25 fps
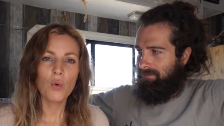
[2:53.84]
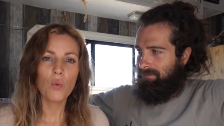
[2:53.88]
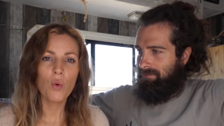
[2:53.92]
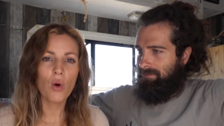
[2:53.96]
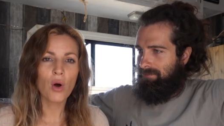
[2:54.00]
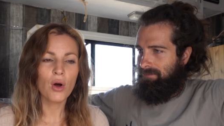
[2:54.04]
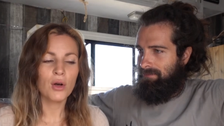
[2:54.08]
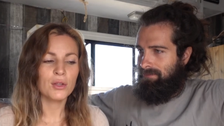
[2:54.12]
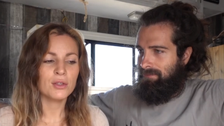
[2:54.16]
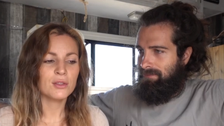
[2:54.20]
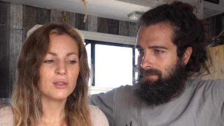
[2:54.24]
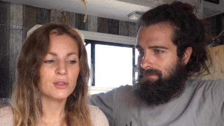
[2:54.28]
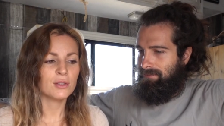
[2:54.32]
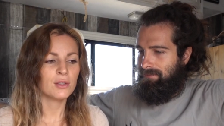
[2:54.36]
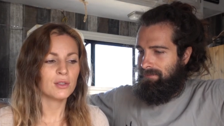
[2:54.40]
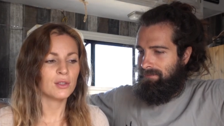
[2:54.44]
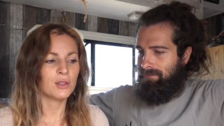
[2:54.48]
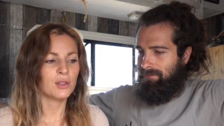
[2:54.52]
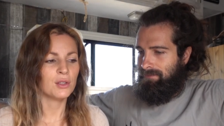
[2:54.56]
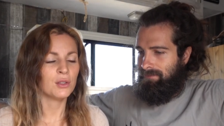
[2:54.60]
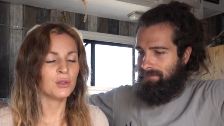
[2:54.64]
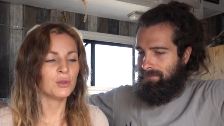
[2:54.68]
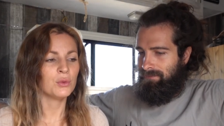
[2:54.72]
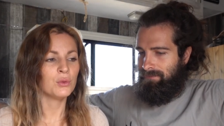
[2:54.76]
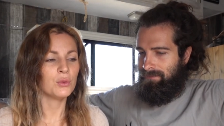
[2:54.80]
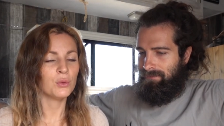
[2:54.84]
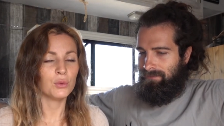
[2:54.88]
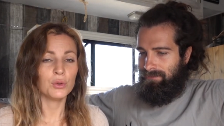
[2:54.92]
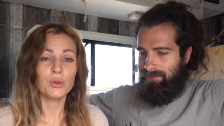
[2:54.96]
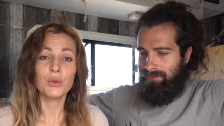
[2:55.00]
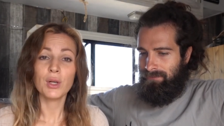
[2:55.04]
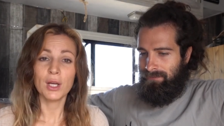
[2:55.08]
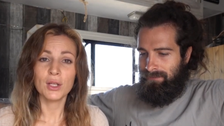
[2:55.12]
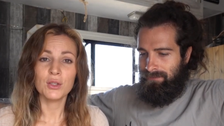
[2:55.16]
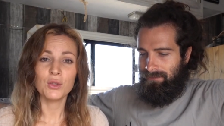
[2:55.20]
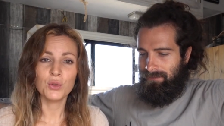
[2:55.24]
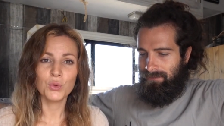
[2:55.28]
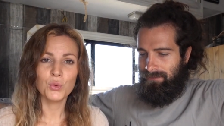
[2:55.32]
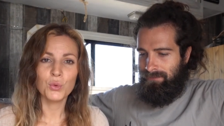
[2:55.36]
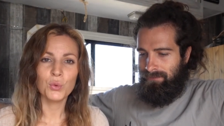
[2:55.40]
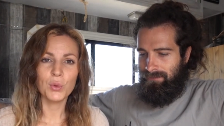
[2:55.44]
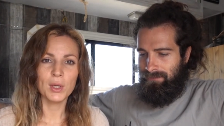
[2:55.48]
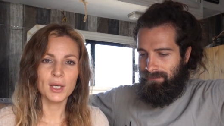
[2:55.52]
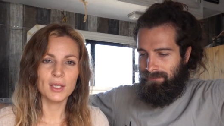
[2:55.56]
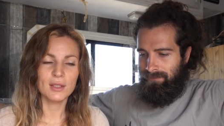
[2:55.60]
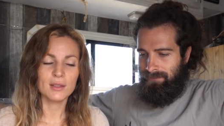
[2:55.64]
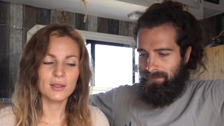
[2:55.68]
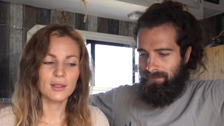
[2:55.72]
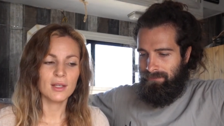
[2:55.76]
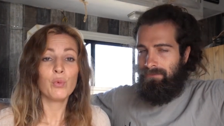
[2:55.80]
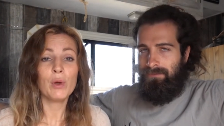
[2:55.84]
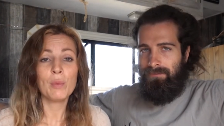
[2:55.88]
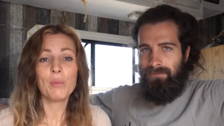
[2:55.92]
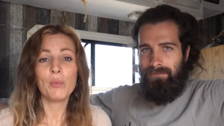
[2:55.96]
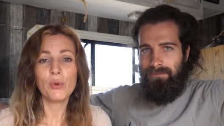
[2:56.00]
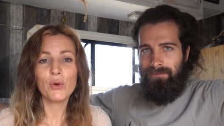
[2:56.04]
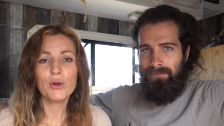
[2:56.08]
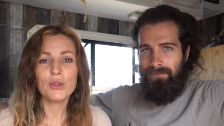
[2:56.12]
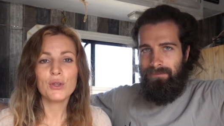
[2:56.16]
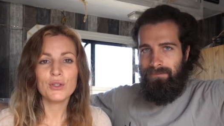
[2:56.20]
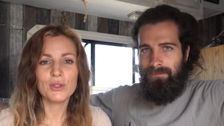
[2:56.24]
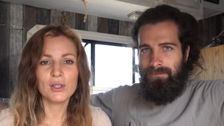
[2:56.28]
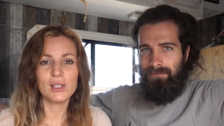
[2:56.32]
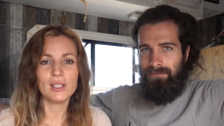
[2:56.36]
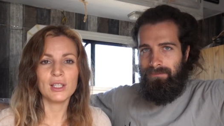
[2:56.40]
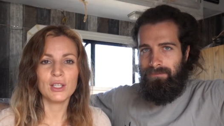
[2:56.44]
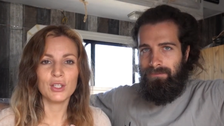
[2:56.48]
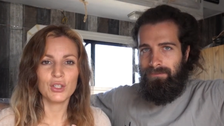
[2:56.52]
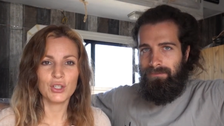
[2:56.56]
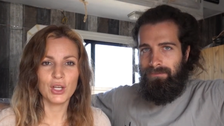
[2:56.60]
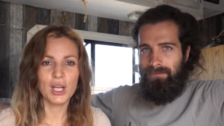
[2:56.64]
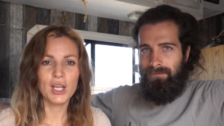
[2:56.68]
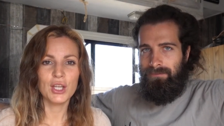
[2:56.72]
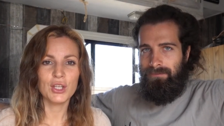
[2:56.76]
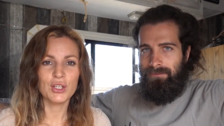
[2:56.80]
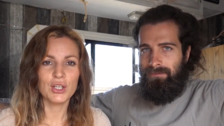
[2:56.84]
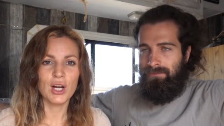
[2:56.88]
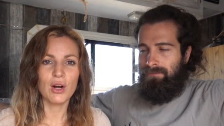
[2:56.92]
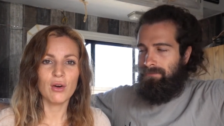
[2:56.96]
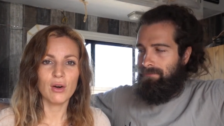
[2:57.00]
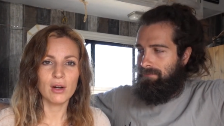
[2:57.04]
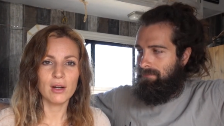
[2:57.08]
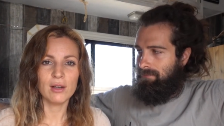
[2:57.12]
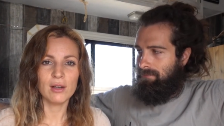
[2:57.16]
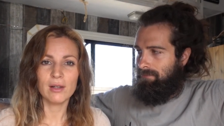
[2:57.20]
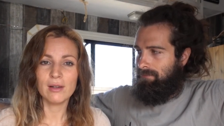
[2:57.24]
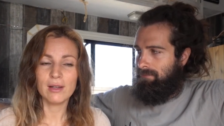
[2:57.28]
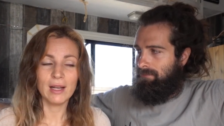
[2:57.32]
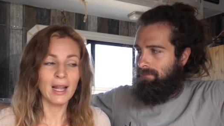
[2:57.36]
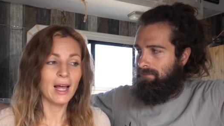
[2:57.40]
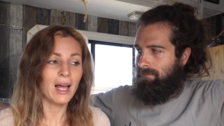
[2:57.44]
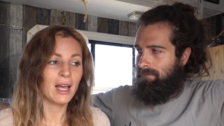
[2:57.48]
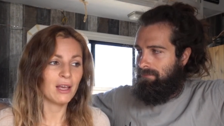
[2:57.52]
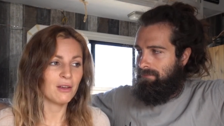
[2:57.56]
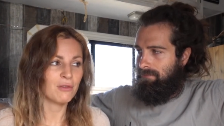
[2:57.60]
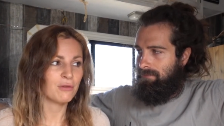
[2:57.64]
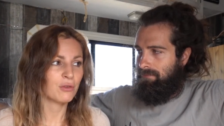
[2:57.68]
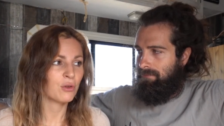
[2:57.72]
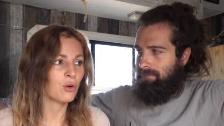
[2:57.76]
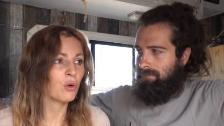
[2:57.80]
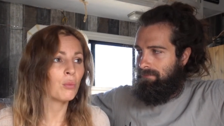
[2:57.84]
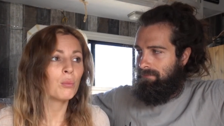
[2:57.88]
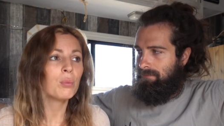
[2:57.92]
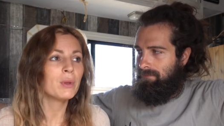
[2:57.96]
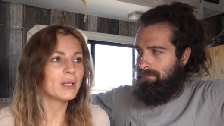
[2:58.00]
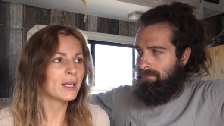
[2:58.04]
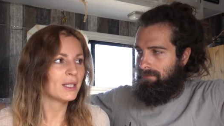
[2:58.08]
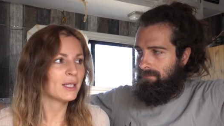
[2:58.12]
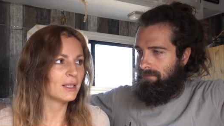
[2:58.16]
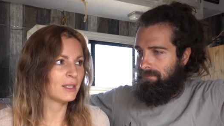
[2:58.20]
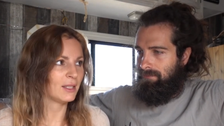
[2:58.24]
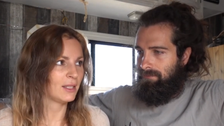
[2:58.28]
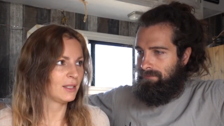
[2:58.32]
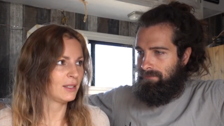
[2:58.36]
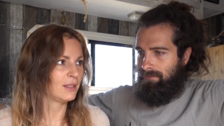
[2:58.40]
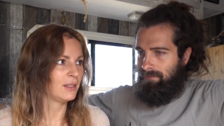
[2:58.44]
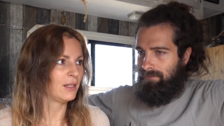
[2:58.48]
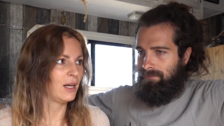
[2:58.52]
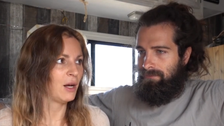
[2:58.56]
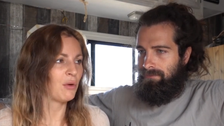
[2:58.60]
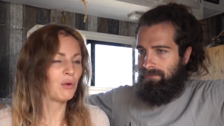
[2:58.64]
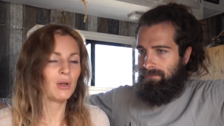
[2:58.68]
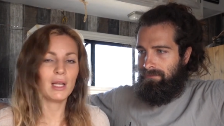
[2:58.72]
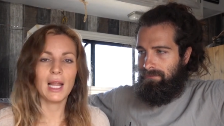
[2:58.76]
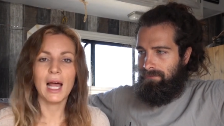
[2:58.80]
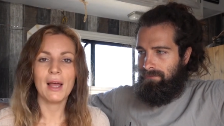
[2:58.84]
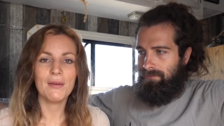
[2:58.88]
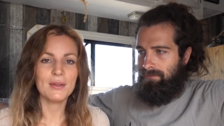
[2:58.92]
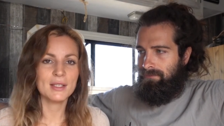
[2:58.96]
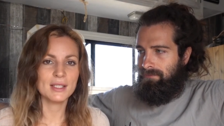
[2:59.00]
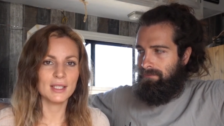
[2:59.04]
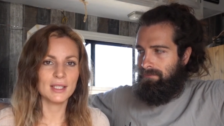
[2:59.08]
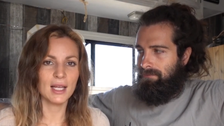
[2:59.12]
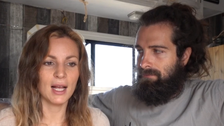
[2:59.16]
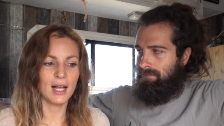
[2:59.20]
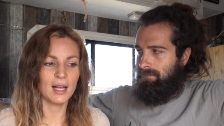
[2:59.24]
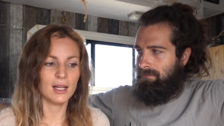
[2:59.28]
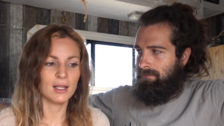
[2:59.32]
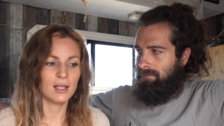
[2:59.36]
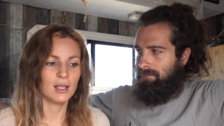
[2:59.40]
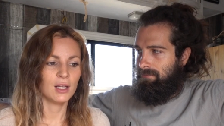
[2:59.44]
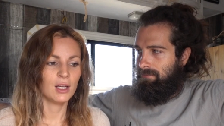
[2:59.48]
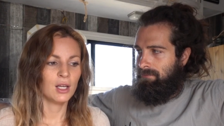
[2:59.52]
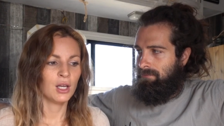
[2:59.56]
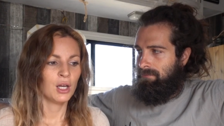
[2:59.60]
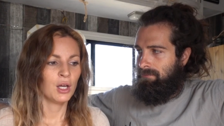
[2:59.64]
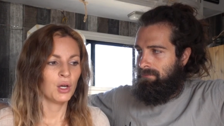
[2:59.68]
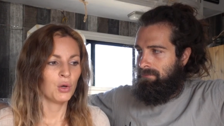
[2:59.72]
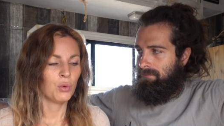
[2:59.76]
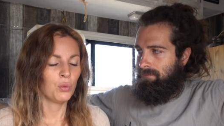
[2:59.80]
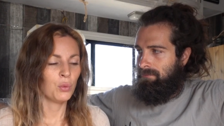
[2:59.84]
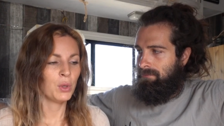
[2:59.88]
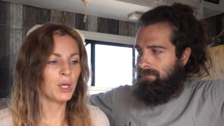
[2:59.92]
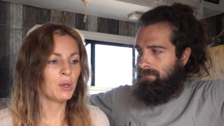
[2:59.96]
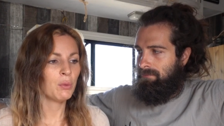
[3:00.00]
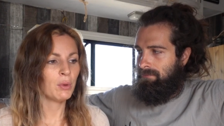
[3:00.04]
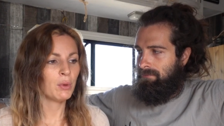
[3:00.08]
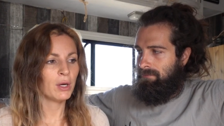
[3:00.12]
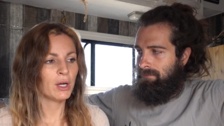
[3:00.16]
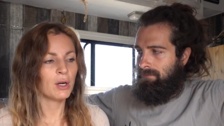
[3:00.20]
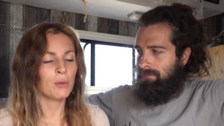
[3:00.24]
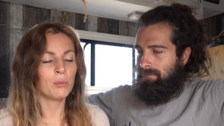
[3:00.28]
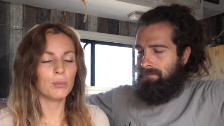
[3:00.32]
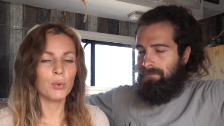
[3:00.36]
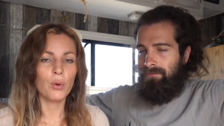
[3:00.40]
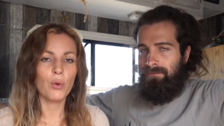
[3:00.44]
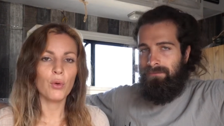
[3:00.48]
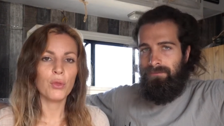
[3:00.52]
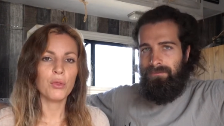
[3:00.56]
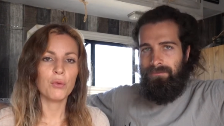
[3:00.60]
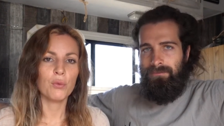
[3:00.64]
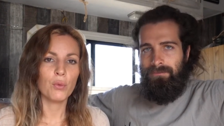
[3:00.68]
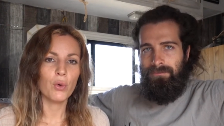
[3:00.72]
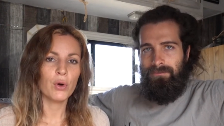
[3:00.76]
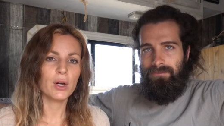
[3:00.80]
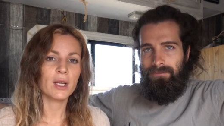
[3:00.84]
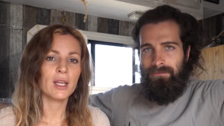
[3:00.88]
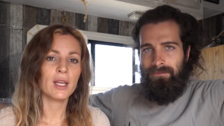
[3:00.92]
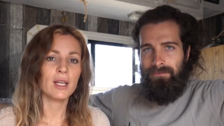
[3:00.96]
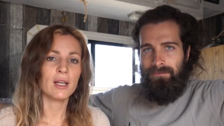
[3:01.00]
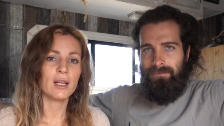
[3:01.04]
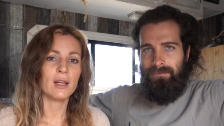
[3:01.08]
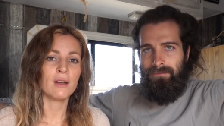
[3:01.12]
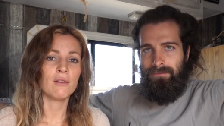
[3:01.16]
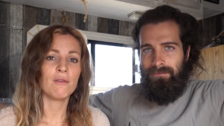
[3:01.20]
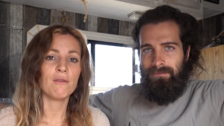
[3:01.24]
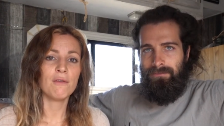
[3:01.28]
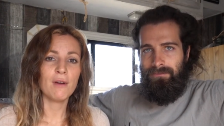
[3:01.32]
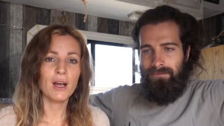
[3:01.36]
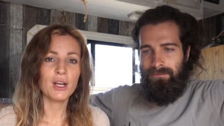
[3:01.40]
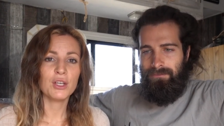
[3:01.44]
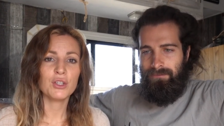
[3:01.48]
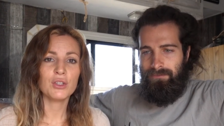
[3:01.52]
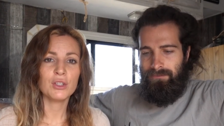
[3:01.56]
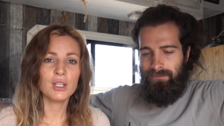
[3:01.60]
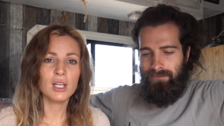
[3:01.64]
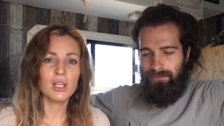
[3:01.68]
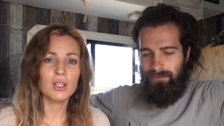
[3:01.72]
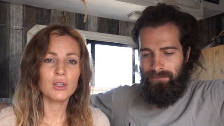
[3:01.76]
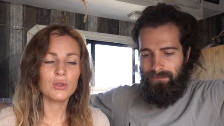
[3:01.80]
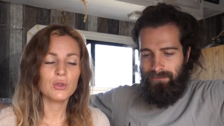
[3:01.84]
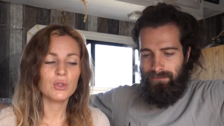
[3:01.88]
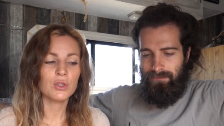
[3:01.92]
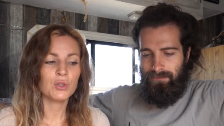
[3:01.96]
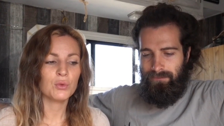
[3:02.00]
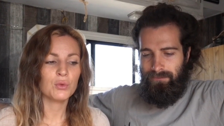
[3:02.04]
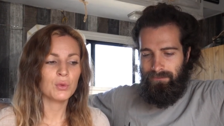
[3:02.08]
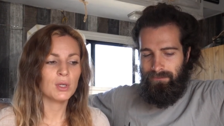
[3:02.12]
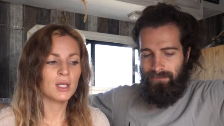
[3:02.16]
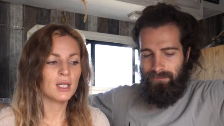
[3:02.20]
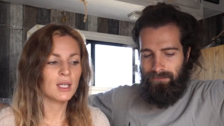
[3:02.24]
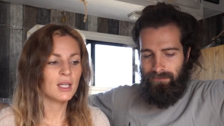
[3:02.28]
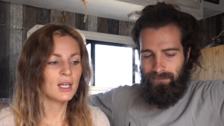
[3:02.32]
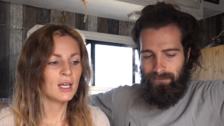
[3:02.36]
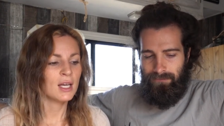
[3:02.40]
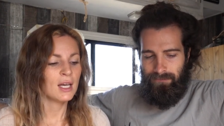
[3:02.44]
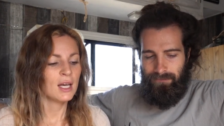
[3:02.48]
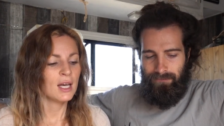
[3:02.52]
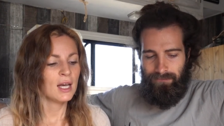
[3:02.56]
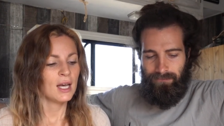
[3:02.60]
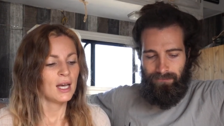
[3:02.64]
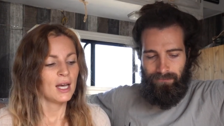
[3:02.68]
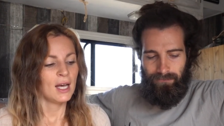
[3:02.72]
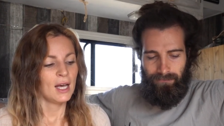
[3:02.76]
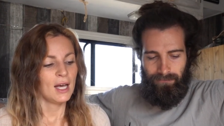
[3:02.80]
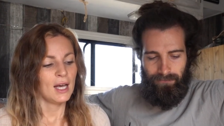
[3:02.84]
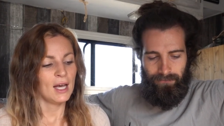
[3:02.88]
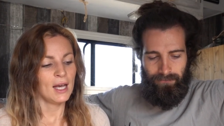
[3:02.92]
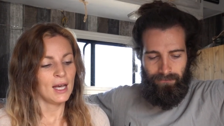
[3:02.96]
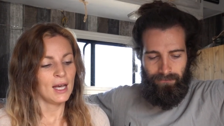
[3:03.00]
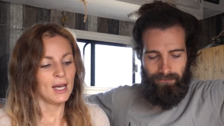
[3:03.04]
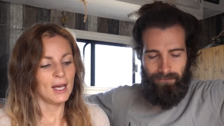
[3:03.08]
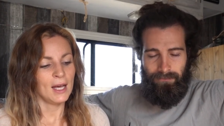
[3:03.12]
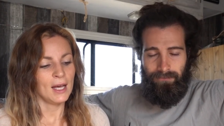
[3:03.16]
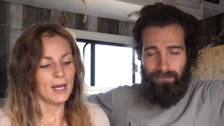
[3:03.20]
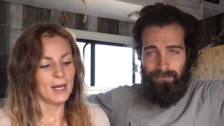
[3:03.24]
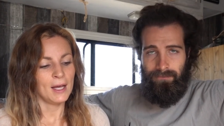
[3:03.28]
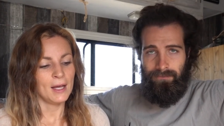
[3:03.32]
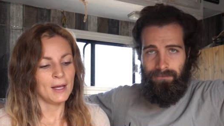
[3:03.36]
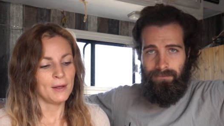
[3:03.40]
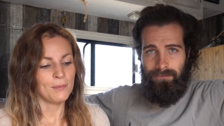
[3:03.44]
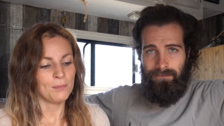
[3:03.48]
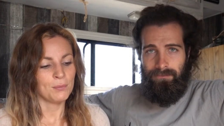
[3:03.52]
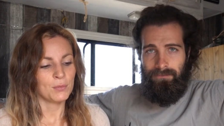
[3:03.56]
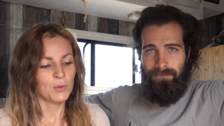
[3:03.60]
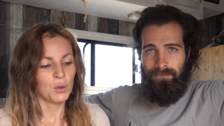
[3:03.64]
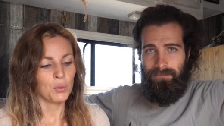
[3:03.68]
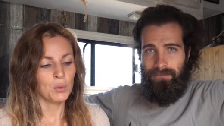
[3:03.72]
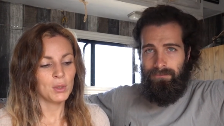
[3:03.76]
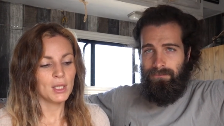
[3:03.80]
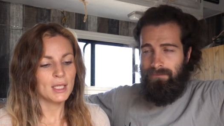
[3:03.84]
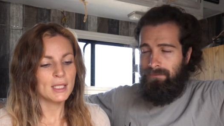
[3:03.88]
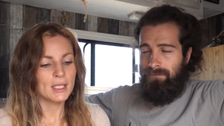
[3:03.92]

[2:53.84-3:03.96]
Speaker 1: want, you, you can do it. We personally changed our life completely, our lifestyle. We were both working in fashion industry. and um, we